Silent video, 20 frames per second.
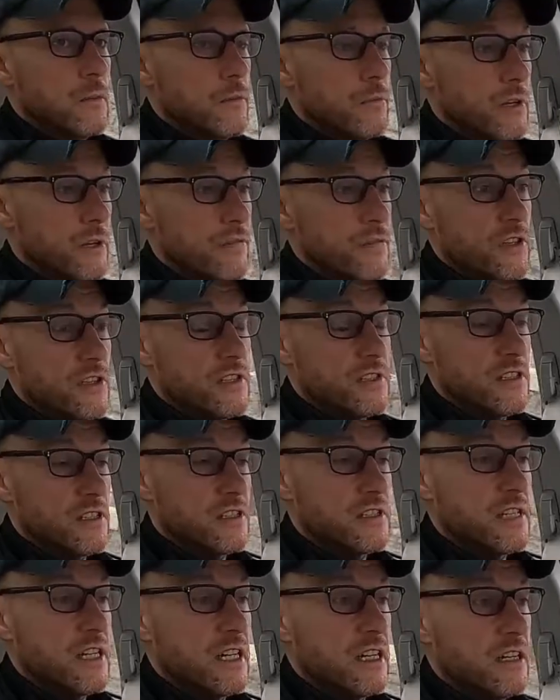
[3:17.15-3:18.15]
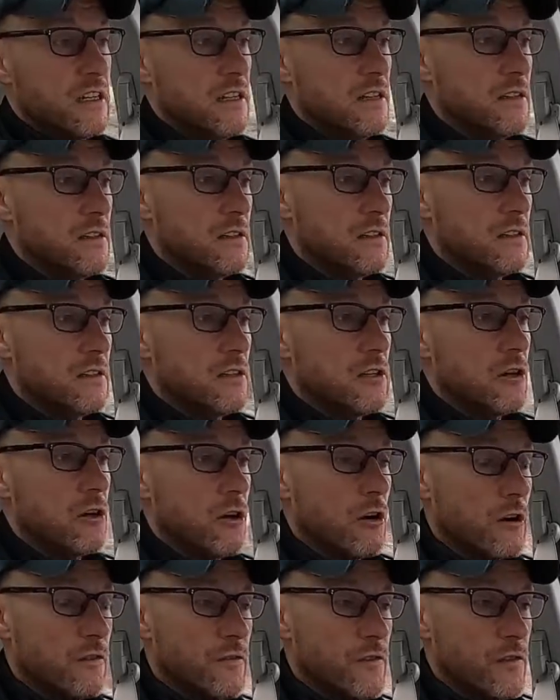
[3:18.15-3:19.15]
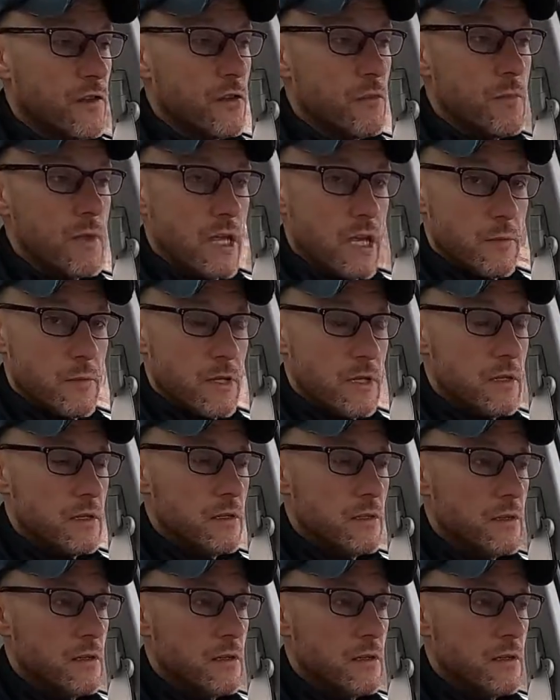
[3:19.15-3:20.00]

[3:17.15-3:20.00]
But if this is a second car for you, maybe,